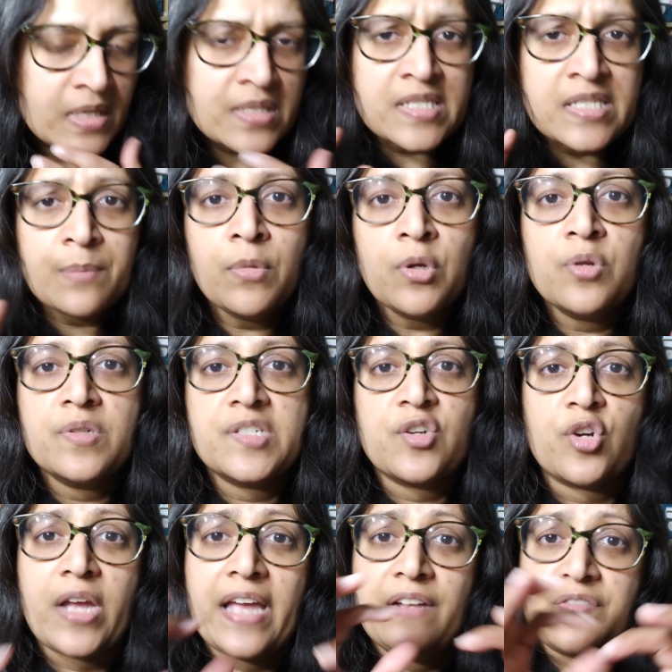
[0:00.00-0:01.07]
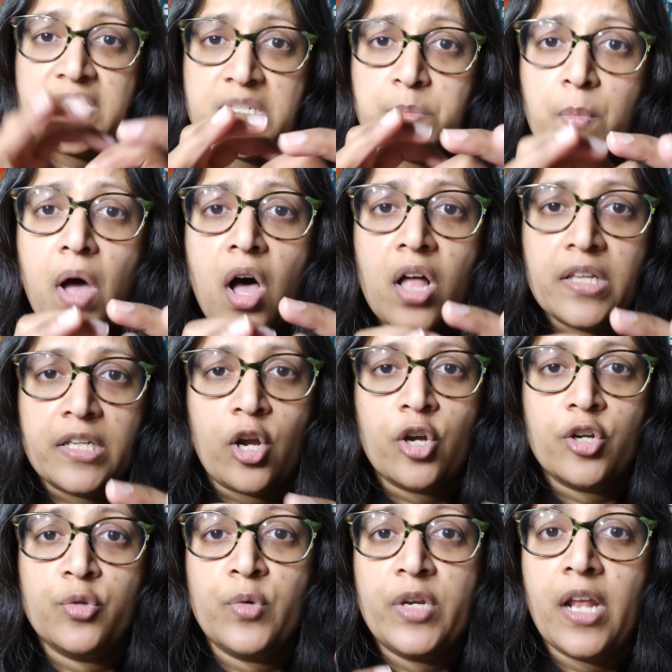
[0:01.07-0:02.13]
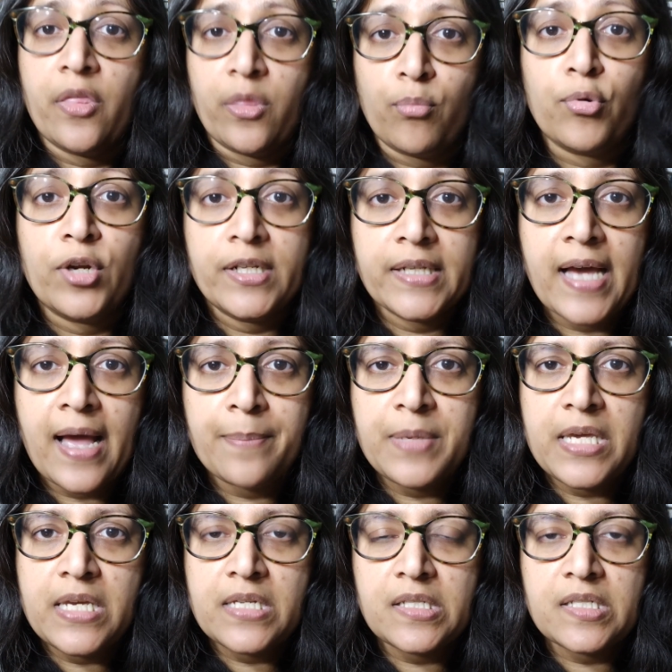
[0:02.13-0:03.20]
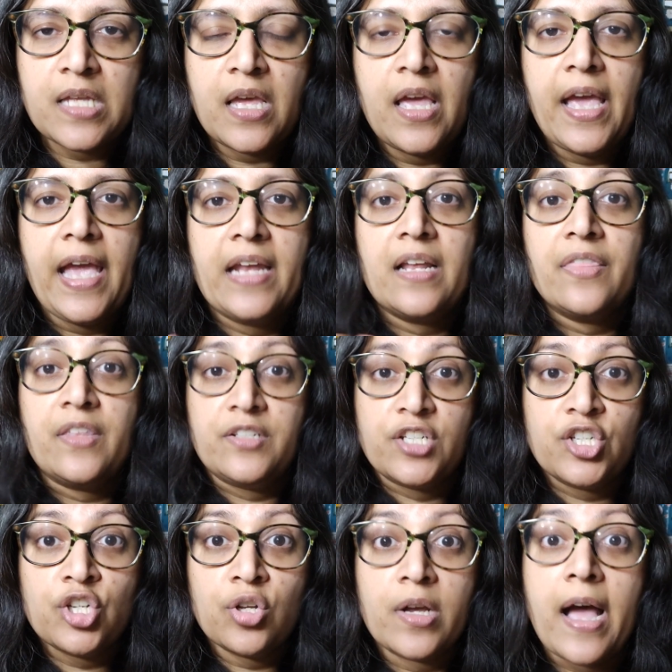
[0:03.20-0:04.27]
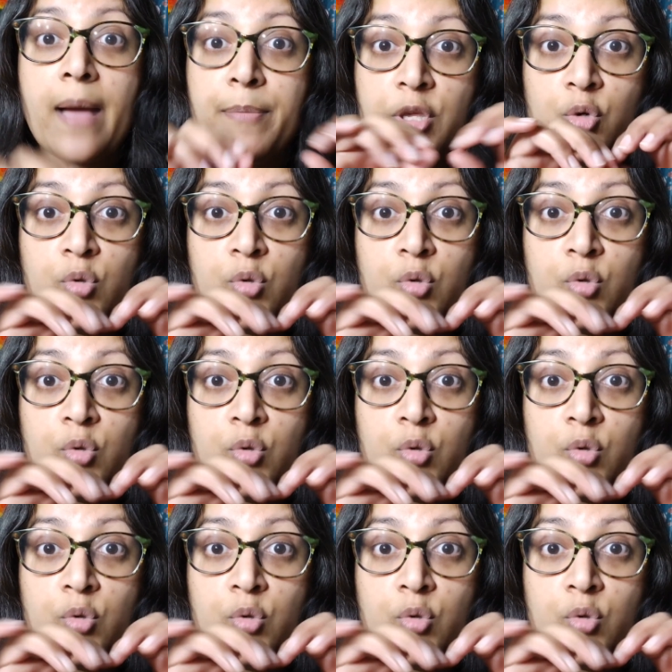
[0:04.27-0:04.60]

symbols are kind of small and hard to read on the print copies, and on the digital copy